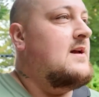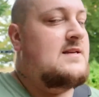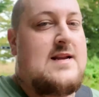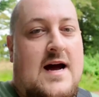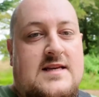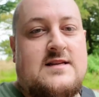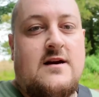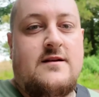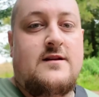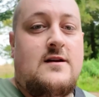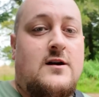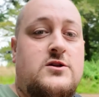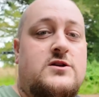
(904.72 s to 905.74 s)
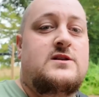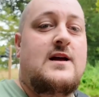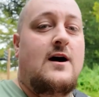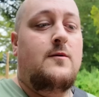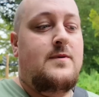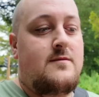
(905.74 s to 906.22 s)
it's nice to know they're not just
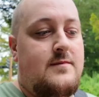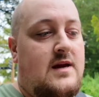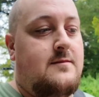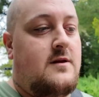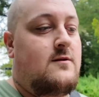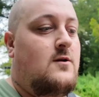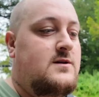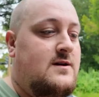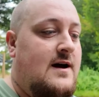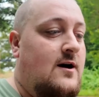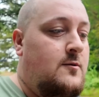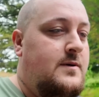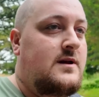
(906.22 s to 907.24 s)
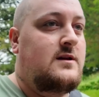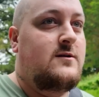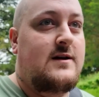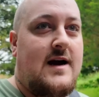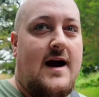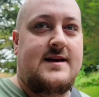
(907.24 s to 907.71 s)
helping me, but they're also helping
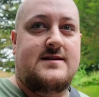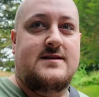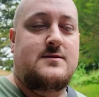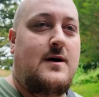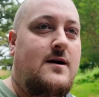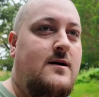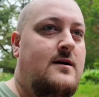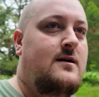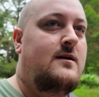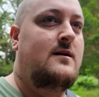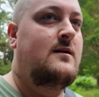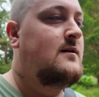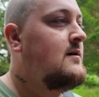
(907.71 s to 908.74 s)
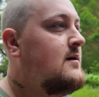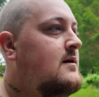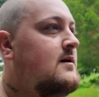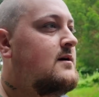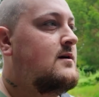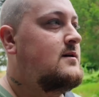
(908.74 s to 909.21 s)
you guys as well.
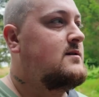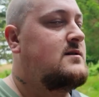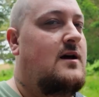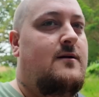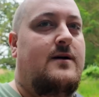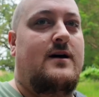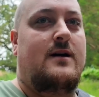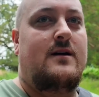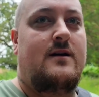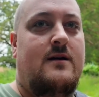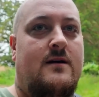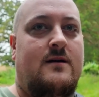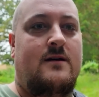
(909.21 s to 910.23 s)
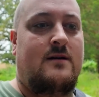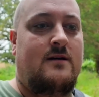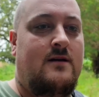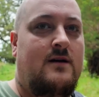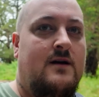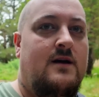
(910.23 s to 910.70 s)
So
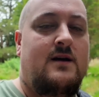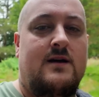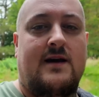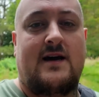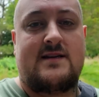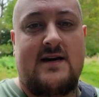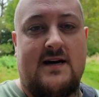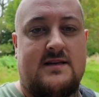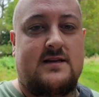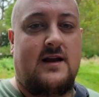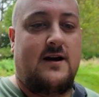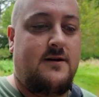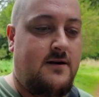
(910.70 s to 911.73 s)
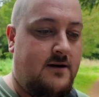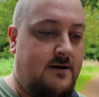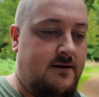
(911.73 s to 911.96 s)
yeah, it's nice to know. Are